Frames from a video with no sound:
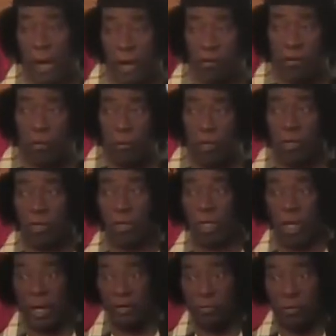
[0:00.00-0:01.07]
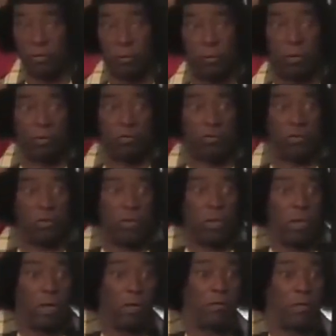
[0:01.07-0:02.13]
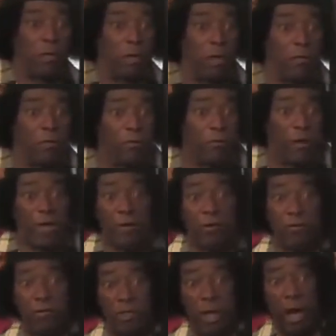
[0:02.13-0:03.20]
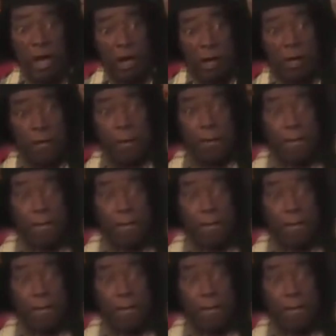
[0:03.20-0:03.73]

actually one of the last of the ones of the, of the fighters to die